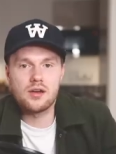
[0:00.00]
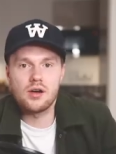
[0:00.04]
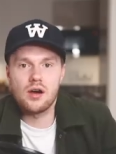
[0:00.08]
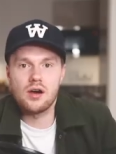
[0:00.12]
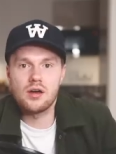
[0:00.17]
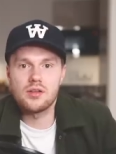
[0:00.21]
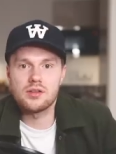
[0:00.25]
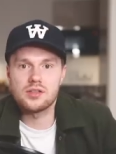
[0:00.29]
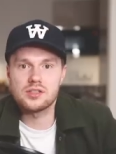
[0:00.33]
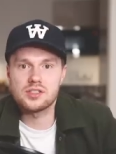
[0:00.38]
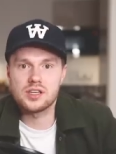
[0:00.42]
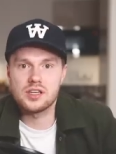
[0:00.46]
a
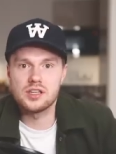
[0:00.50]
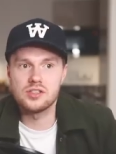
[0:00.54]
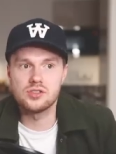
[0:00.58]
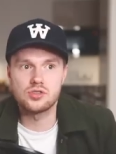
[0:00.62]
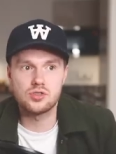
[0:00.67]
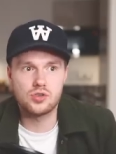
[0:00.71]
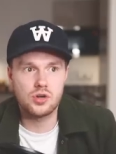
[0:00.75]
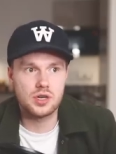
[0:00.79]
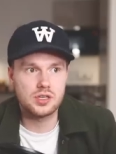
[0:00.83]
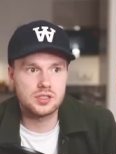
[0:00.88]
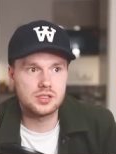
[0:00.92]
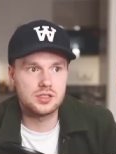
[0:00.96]
car that's
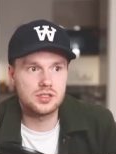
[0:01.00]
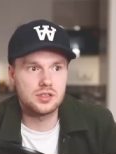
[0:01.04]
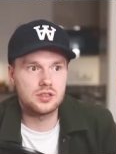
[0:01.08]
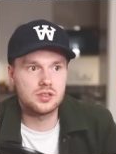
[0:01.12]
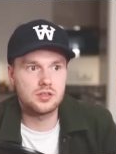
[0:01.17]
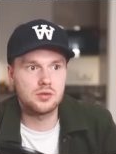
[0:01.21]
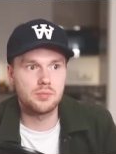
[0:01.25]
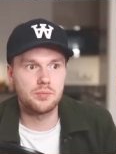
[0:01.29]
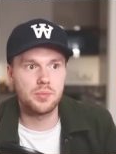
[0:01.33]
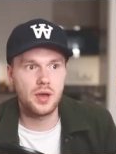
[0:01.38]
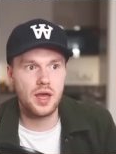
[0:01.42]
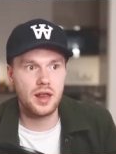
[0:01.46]
interesting and
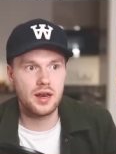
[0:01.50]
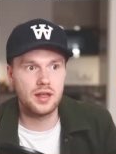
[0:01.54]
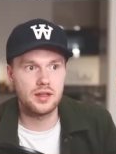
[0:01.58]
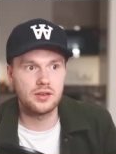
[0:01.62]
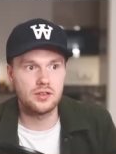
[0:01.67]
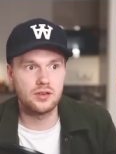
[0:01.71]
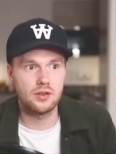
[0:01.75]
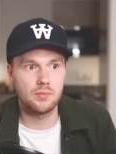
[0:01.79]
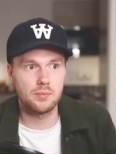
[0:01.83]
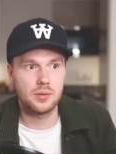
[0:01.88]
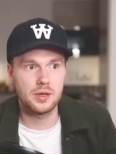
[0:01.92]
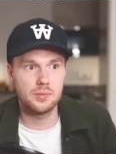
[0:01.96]

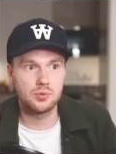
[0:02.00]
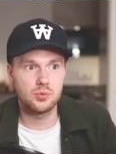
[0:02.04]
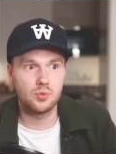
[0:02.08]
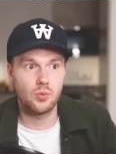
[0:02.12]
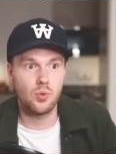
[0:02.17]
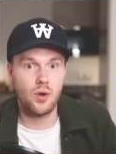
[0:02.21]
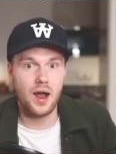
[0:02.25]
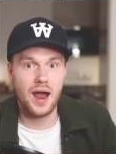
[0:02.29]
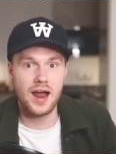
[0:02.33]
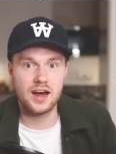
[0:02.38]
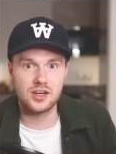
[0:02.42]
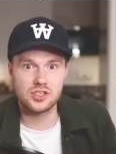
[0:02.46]
compelling that people
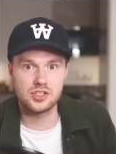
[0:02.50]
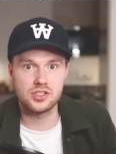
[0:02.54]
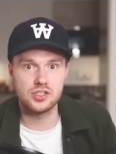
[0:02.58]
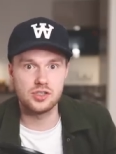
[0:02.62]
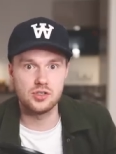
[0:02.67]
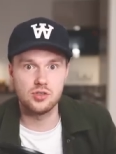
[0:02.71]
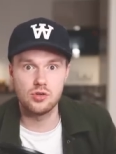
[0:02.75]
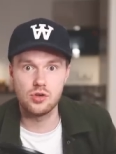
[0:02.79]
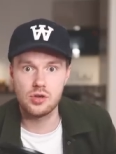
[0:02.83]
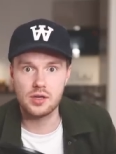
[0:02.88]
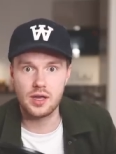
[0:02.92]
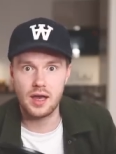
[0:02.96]
will
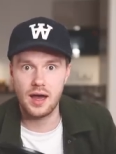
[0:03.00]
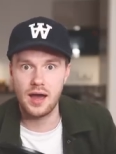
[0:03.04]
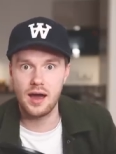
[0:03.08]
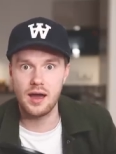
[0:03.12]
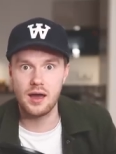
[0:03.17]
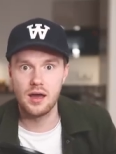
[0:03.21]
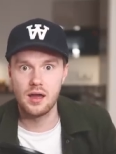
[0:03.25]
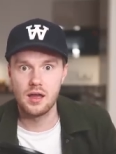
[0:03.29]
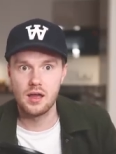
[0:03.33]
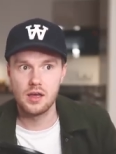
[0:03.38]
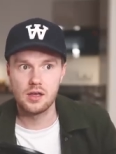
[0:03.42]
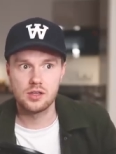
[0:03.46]
actually look
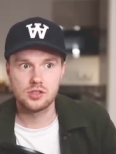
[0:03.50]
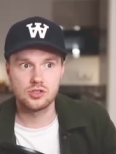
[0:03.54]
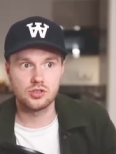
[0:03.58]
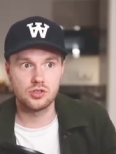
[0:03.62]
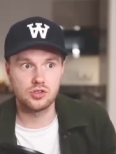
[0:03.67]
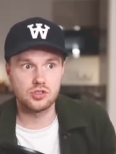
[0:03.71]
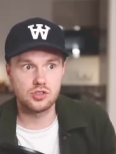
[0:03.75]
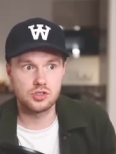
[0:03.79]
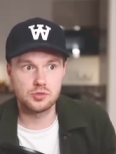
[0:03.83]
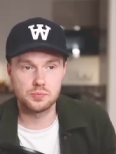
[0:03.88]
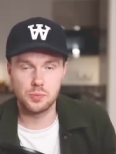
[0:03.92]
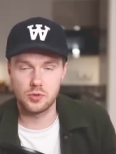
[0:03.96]
at so
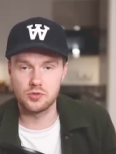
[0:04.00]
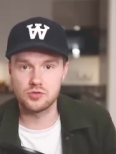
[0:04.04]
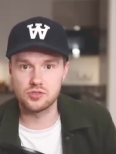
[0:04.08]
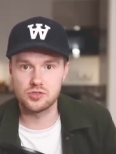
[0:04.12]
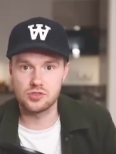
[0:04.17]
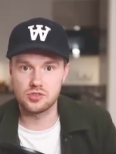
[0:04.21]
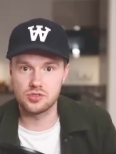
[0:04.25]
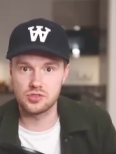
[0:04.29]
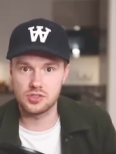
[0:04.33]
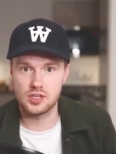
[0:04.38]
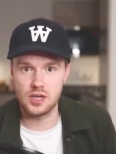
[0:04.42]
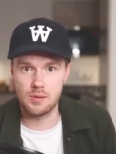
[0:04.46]
that
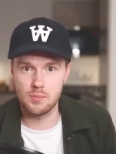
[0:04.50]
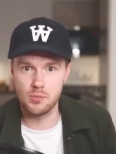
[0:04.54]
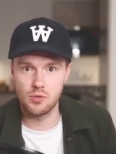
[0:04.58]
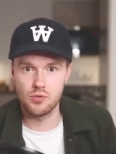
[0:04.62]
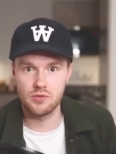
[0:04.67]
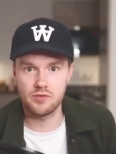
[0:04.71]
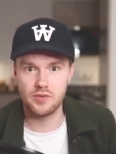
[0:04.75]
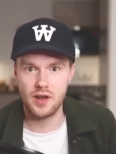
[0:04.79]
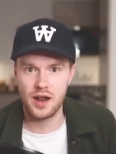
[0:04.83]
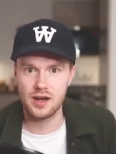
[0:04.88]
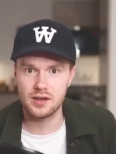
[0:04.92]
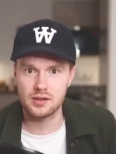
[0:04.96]
sponsors get
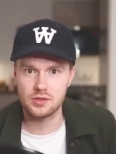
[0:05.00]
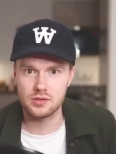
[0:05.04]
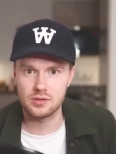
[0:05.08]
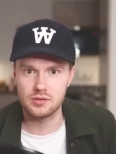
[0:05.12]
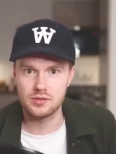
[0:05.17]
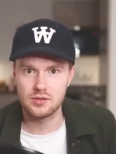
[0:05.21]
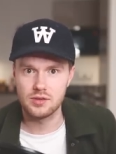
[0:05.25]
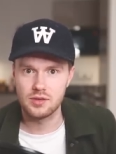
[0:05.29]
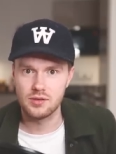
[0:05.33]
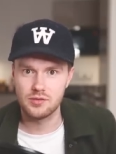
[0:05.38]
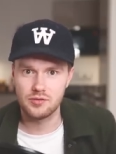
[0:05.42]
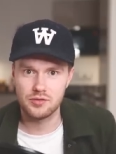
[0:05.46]
more
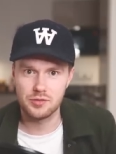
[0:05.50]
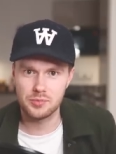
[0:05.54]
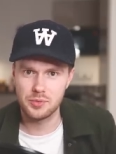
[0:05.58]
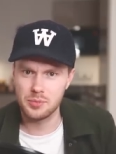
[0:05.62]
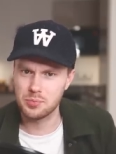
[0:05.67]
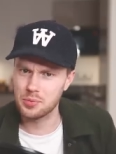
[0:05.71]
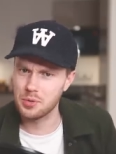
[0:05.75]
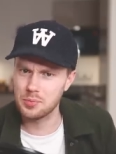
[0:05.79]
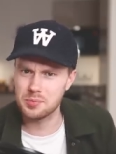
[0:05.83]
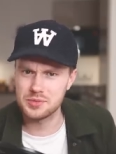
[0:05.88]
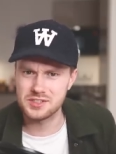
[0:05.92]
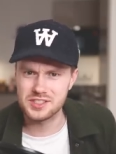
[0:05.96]
value from the
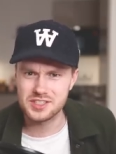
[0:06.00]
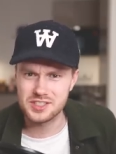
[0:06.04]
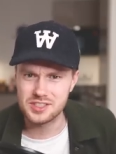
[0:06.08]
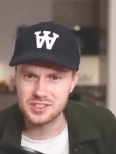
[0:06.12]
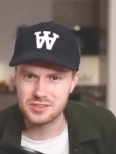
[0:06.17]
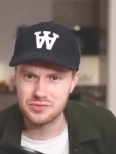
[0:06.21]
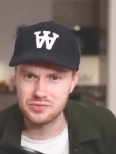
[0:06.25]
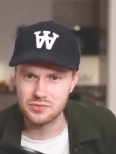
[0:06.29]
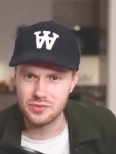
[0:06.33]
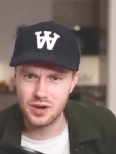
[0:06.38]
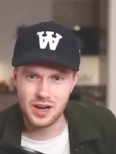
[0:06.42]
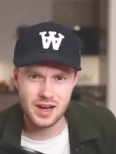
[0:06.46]

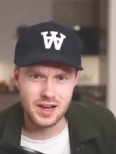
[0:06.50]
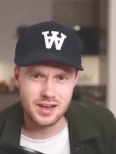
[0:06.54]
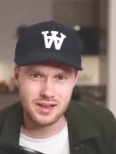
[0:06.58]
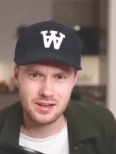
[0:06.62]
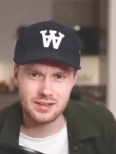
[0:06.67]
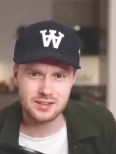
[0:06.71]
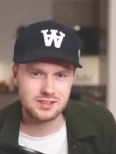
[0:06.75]
proposition, right?